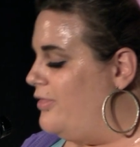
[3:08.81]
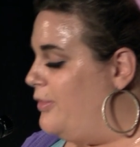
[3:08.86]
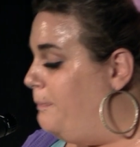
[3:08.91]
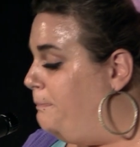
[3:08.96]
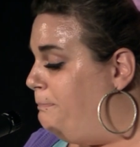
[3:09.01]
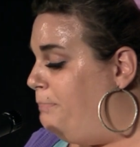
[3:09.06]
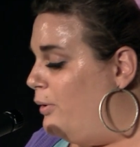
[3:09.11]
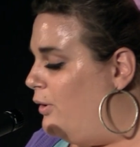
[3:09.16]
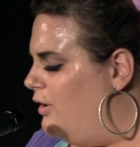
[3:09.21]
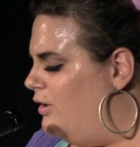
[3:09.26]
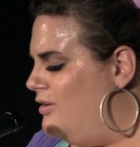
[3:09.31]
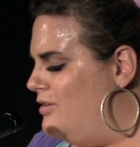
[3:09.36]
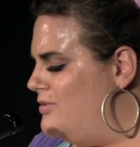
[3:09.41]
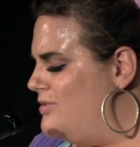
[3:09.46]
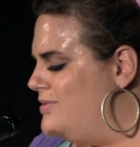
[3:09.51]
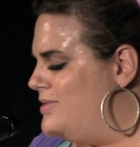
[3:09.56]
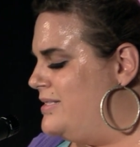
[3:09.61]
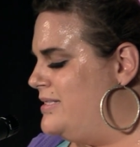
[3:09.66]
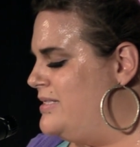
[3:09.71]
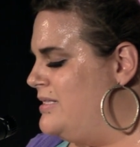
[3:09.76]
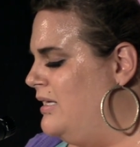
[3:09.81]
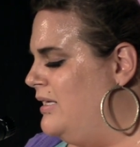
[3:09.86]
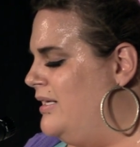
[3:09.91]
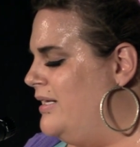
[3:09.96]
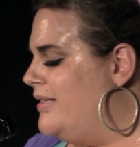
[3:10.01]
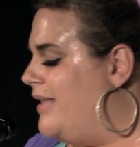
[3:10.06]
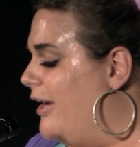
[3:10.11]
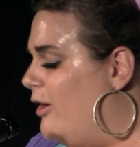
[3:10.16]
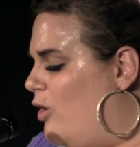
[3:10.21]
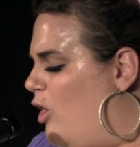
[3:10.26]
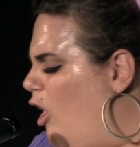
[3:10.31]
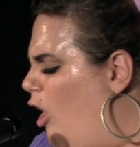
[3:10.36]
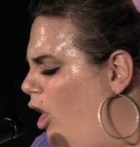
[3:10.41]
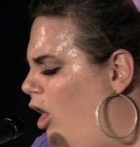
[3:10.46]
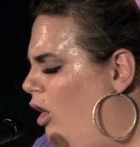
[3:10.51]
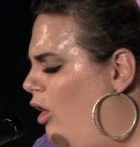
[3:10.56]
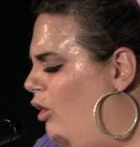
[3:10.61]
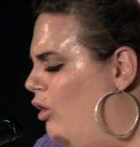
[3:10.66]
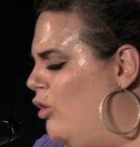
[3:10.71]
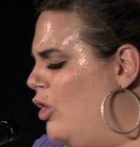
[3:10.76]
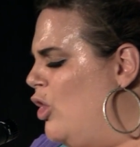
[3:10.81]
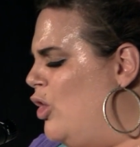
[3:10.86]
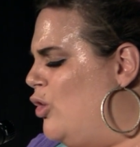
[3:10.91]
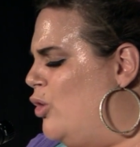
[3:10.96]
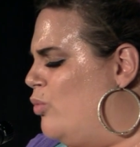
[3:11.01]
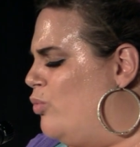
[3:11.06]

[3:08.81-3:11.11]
The bulls, they are all